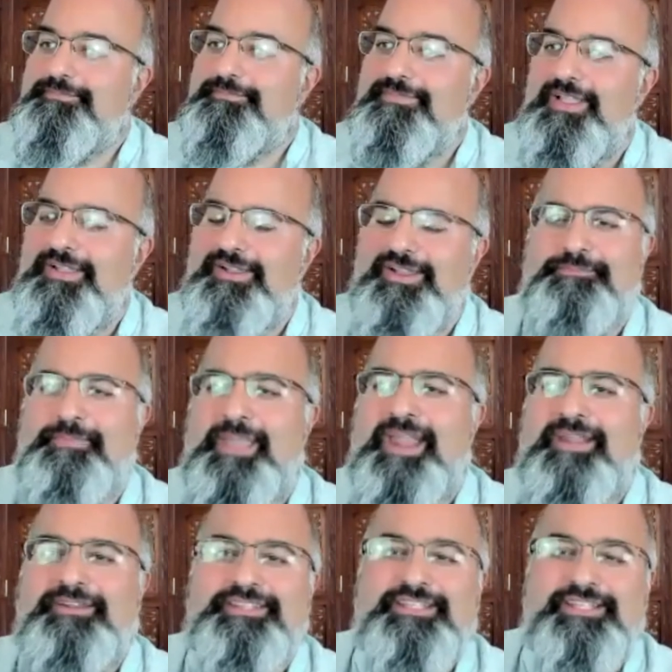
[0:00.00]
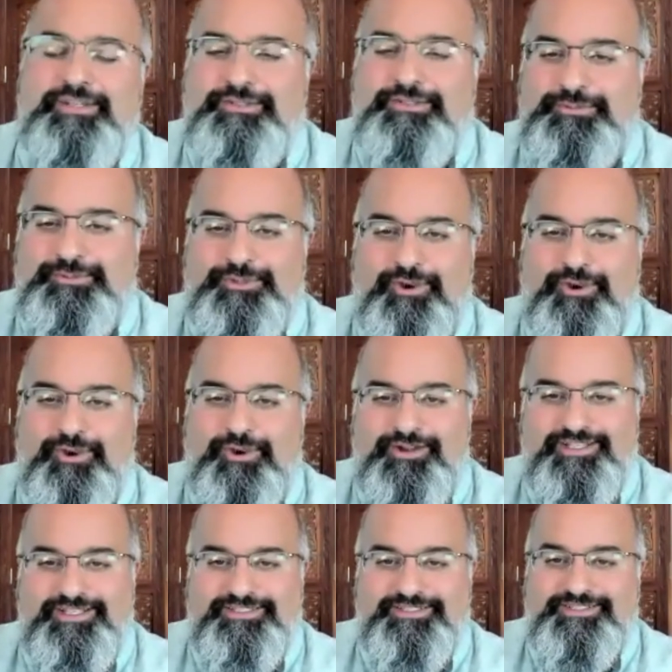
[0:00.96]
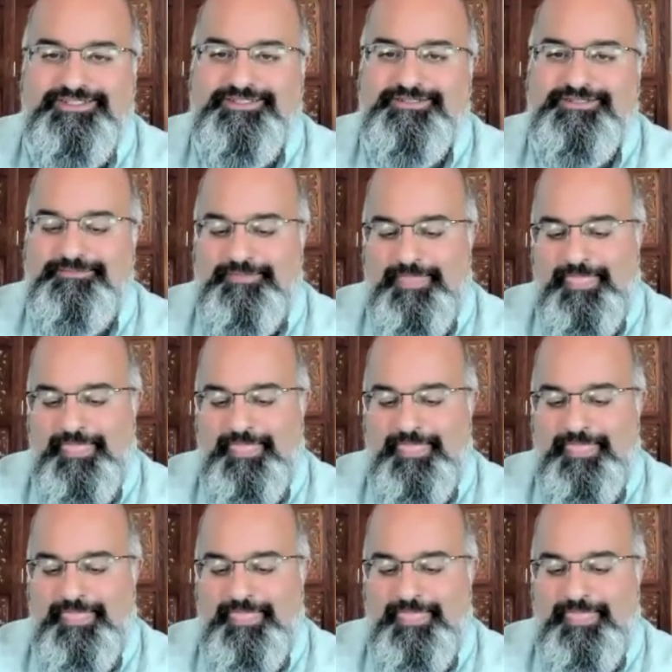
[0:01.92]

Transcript: Got married in the Duke Gardens.